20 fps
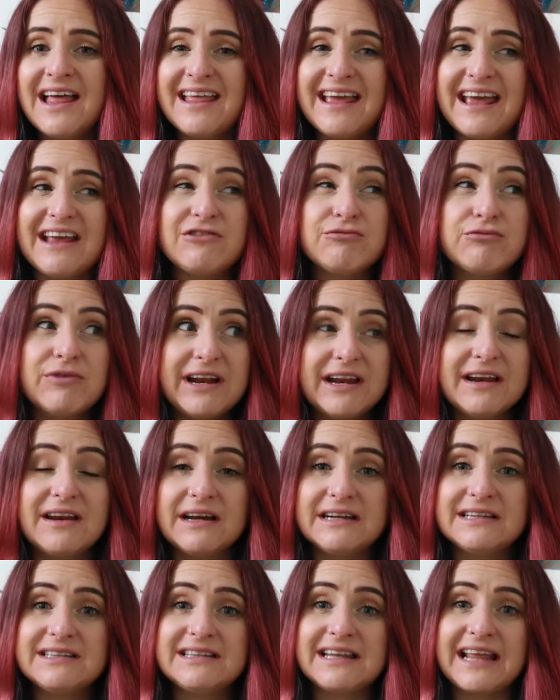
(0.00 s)
it's really
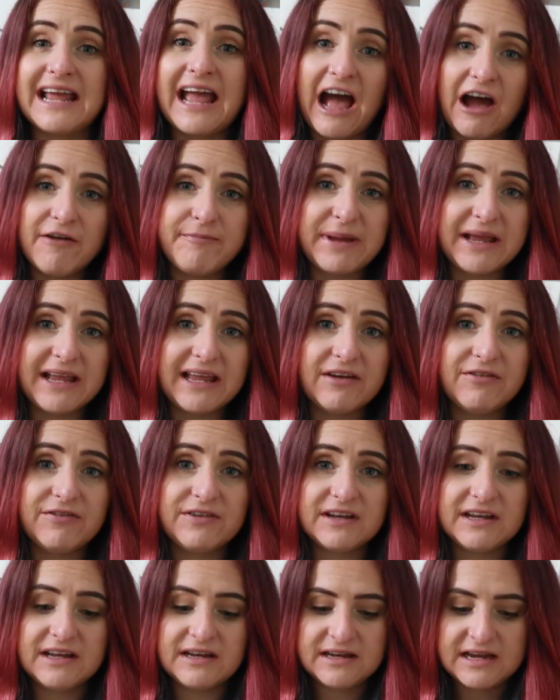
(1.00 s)
nice that they have been
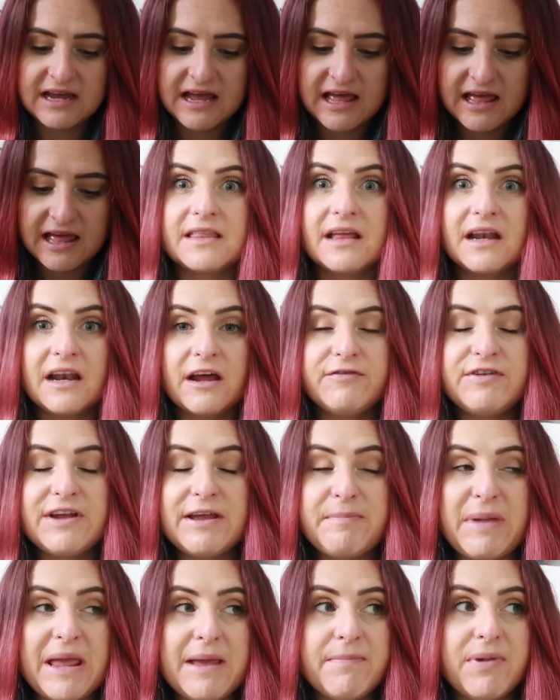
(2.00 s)
gifted. The
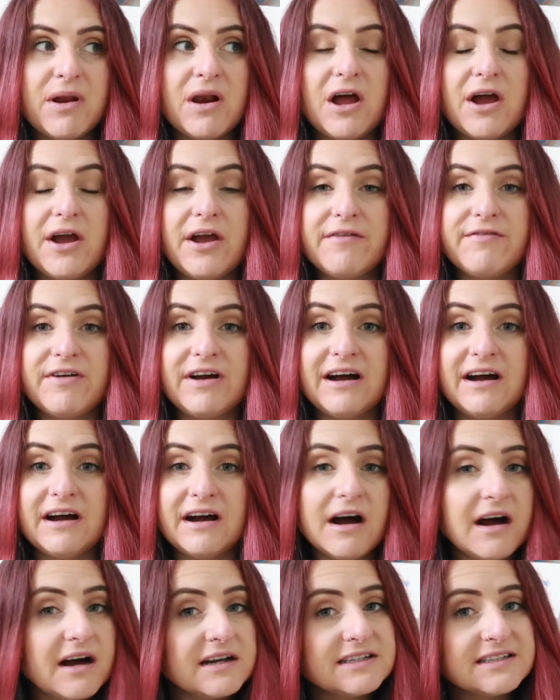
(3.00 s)
lovely people over
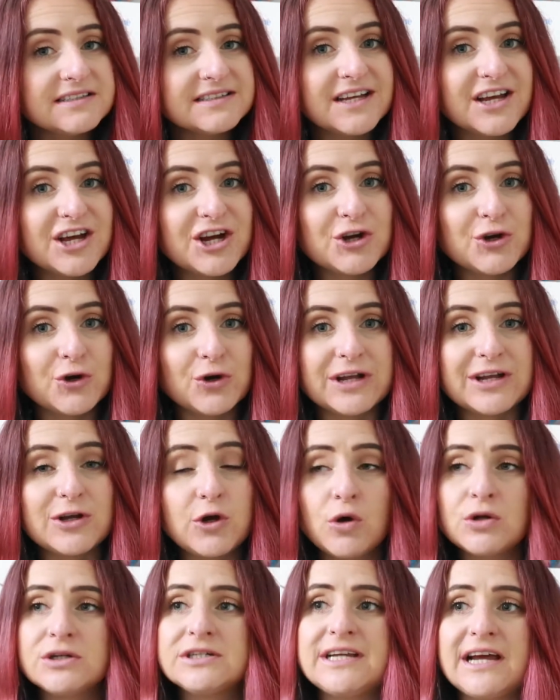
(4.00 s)
at Arteza got in
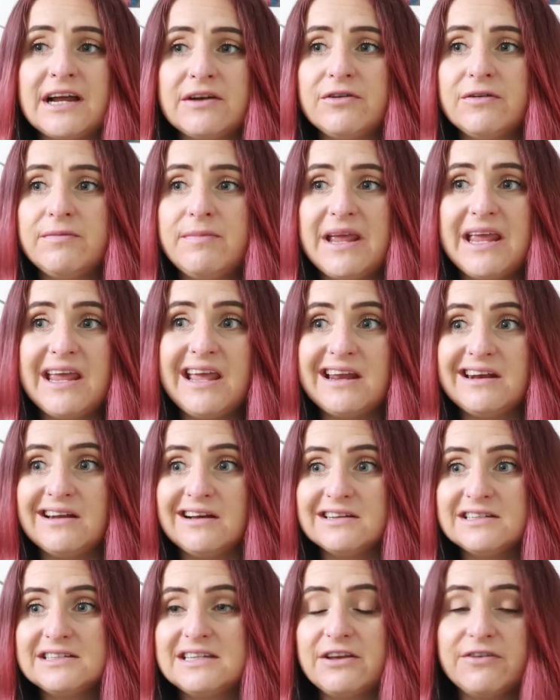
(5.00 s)
contact with me and
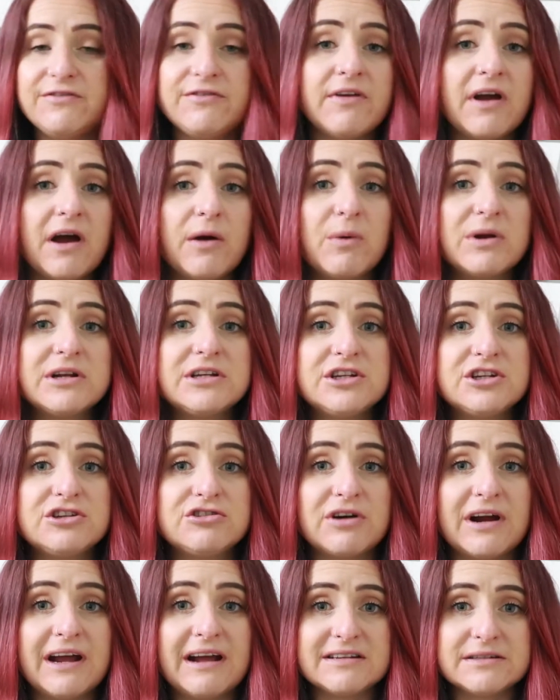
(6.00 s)
asked if I wanted to
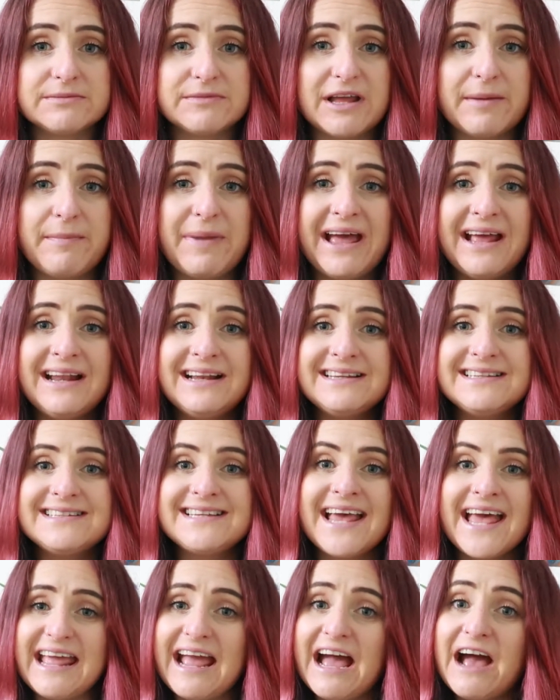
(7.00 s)
try out some of their
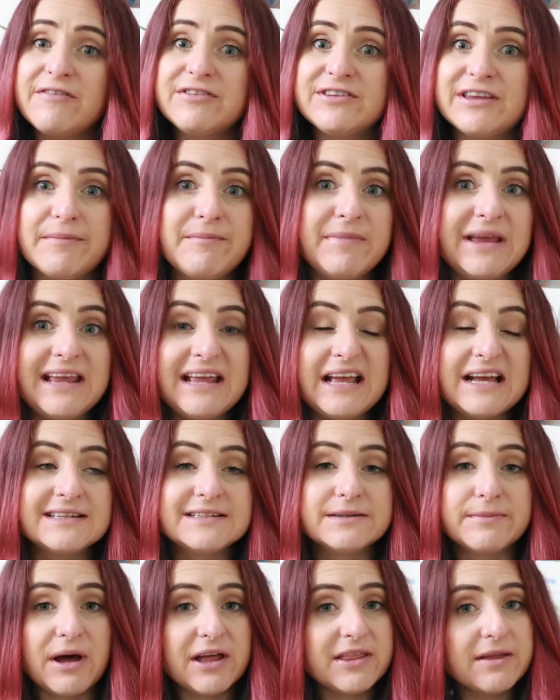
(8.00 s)
pens. They have sent me
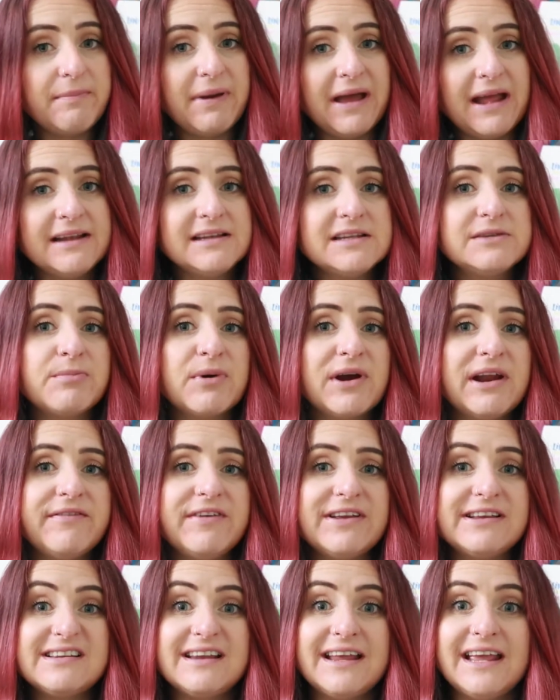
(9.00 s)
some other pens
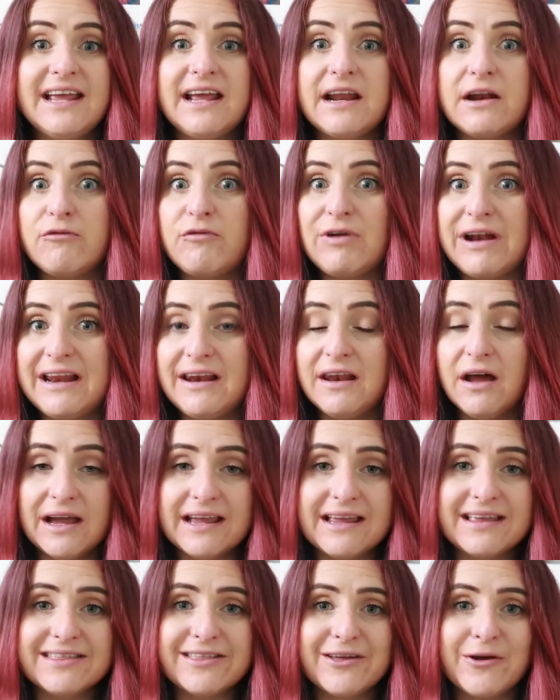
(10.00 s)
previously and I really
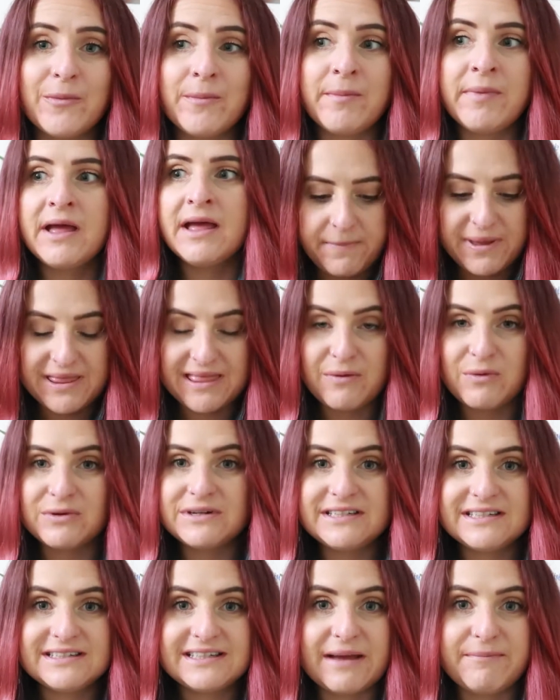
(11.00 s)
like them, but they
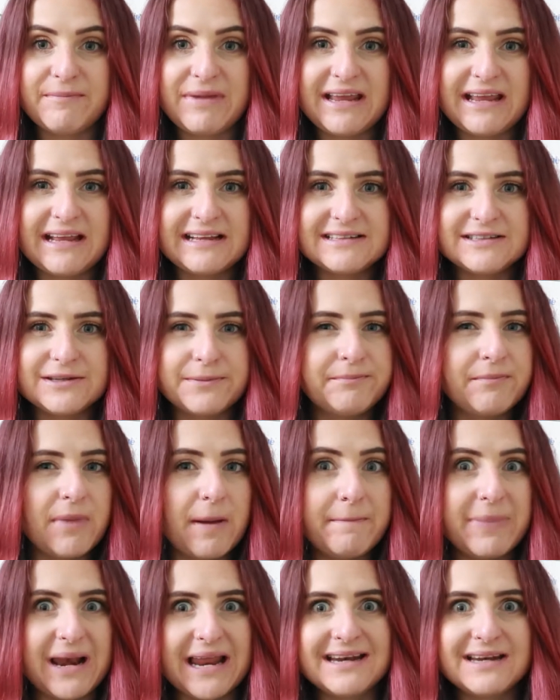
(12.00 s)
wanted to send me some
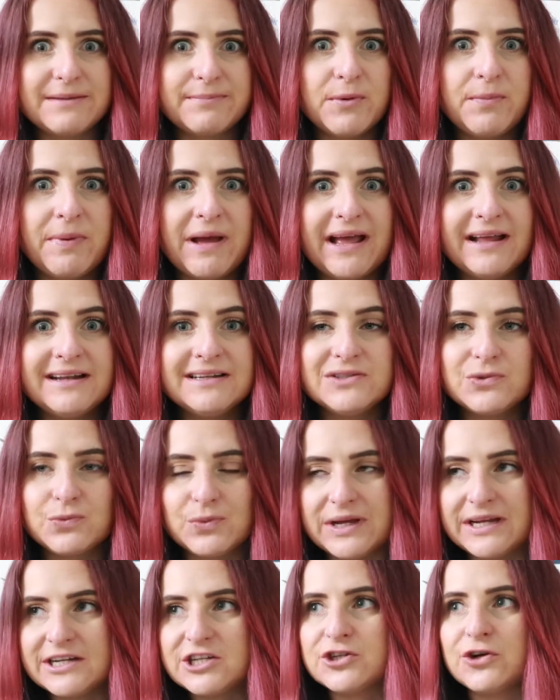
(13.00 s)
blendable pens,
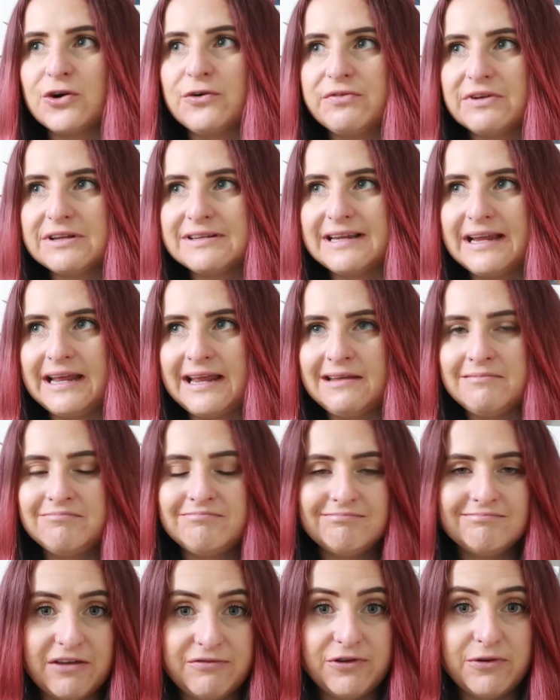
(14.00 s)
which obviously,
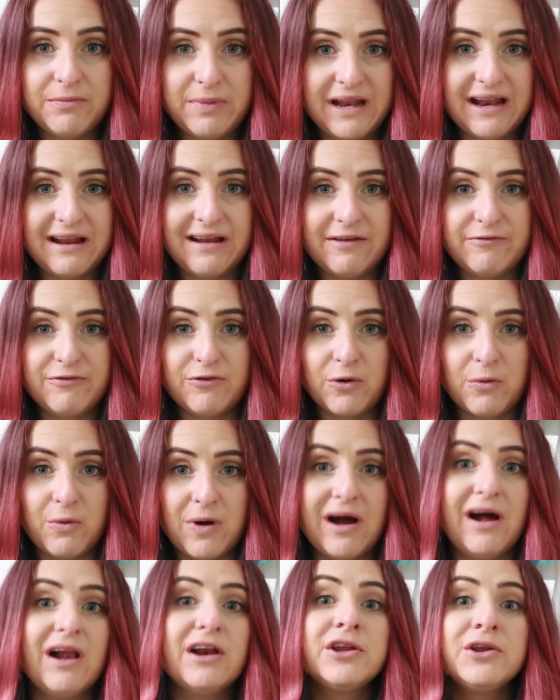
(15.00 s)
if you've been here for a
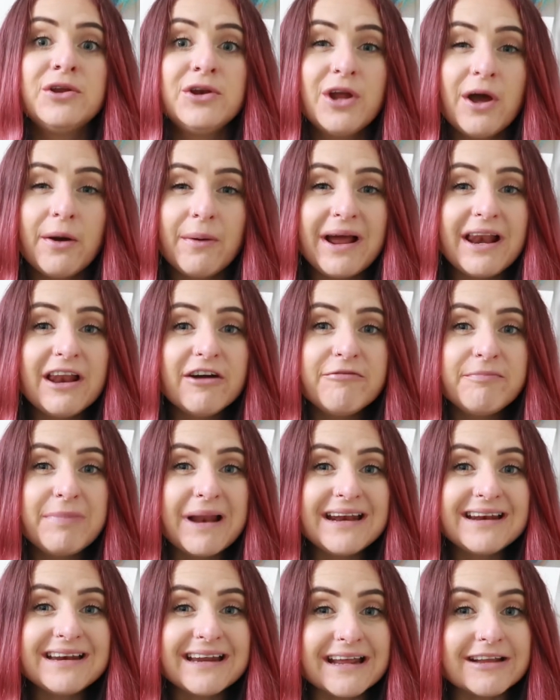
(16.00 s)
while, you know I love
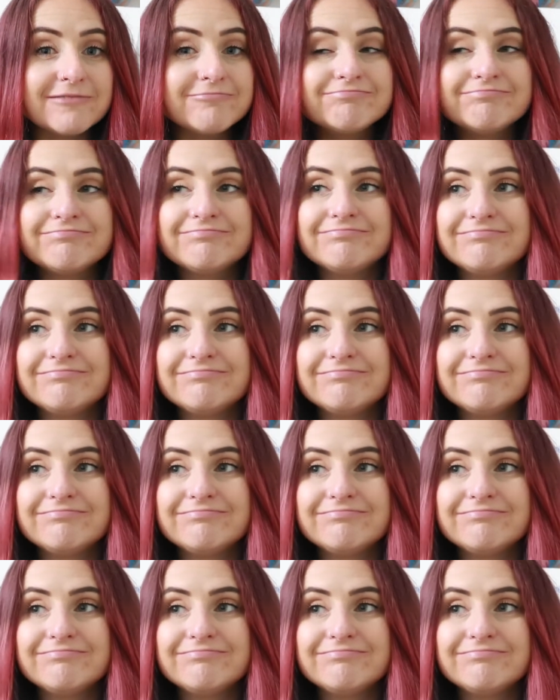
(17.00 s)
blending.